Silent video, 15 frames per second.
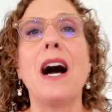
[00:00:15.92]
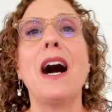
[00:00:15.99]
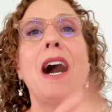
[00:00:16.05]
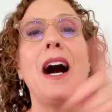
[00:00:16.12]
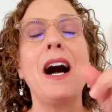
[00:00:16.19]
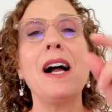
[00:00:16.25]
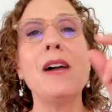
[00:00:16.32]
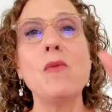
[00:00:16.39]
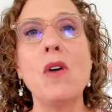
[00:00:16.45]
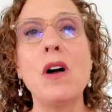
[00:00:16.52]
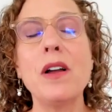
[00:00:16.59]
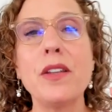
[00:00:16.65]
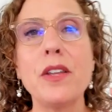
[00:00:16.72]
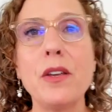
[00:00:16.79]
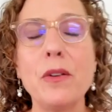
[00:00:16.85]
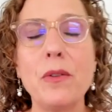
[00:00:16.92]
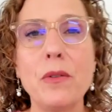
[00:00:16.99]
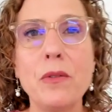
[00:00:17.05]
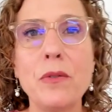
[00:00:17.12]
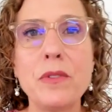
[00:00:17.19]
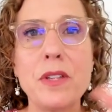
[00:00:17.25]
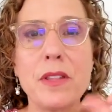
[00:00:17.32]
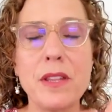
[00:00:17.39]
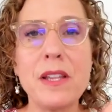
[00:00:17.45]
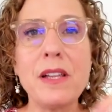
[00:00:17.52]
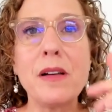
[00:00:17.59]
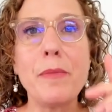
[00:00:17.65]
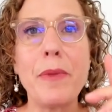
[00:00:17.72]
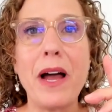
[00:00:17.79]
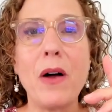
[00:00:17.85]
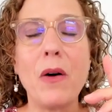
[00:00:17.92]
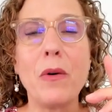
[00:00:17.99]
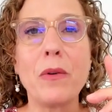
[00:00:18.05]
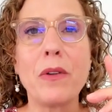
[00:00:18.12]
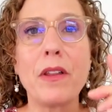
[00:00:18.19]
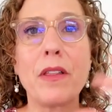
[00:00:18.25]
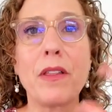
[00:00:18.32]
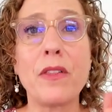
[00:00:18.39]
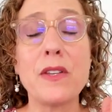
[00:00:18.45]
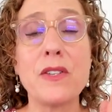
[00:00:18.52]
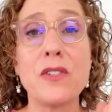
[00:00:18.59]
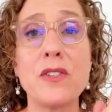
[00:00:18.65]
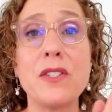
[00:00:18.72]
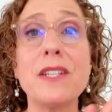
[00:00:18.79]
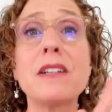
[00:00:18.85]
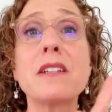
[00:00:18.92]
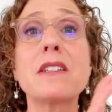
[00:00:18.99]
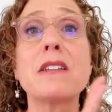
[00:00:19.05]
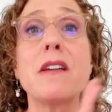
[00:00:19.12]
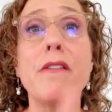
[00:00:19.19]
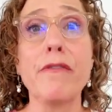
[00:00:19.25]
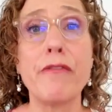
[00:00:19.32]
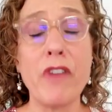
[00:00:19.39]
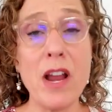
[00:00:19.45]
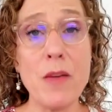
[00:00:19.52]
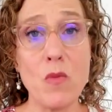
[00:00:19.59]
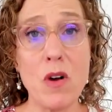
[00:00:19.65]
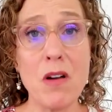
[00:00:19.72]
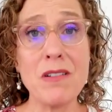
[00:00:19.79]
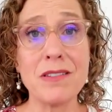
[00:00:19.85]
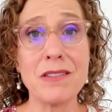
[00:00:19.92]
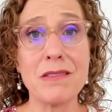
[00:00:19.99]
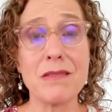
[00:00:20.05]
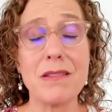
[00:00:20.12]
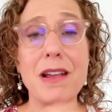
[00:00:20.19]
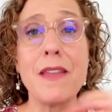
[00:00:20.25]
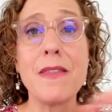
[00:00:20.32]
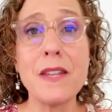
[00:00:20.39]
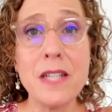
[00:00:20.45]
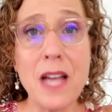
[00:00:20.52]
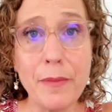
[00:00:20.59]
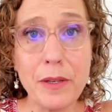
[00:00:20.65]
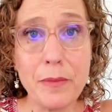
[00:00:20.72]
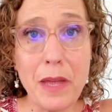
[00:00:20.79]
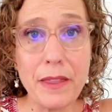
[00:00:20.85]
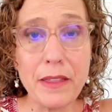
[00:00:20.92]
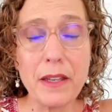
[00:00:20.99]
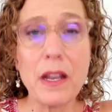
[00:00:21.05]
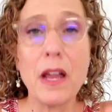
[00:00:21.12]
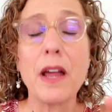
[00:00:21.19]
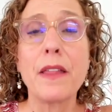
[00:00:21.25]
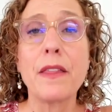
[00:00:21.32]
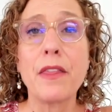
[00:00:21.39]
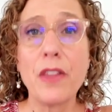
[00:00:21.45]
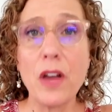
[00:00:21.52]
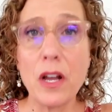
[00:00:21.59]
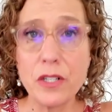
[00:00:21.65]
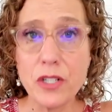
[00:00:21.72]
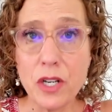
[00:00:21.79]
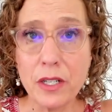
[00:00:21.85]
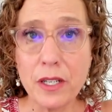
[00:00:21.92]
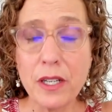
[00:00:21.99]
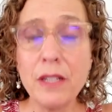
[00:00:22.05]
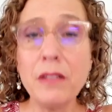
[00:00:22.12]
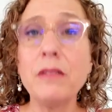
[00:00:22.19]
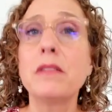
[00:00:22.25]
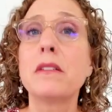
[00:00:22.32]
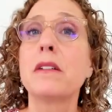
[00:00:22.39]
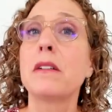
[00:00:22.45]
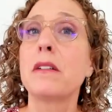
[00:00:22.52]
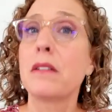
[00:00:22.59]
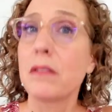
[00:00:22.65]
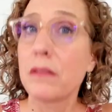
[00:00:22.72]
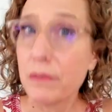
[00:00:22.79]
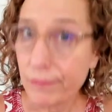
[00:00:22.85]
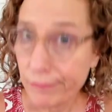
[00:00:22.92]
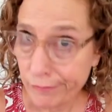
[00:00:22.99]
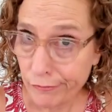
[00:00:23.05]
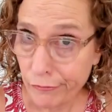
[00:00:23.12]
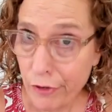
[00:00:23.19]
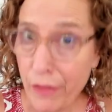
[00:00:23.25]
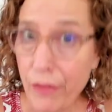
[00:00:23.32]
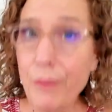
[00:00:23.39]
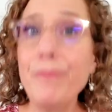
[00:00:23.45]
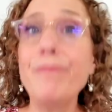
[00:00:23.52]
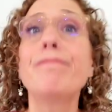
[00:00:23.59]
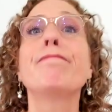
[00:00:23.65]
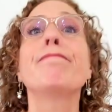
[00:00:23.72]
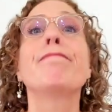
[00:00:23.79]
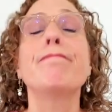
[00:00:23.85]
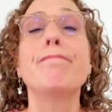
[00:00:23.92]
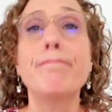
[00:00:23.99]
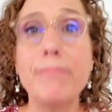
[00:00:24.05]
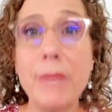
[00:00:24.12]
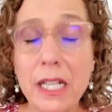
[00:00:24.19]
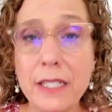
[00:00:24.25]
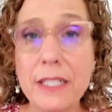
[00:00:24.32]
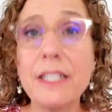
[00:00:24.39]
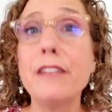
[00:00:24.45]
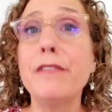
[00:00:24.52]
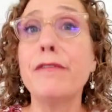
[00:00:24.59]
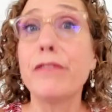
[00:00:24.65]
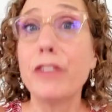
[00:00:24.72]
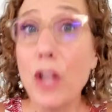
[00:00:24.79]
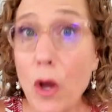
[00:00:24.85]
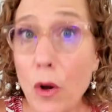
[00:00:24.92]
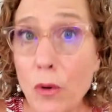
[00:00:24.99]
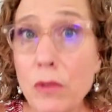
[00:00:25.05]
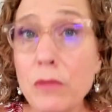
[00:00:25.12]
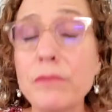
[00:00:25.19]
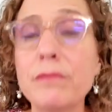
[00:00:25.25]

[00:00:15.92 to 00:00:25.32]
I want you to think about the 6 frameworks in the Diamond Method: thought chunking, rhythm, melody, flow,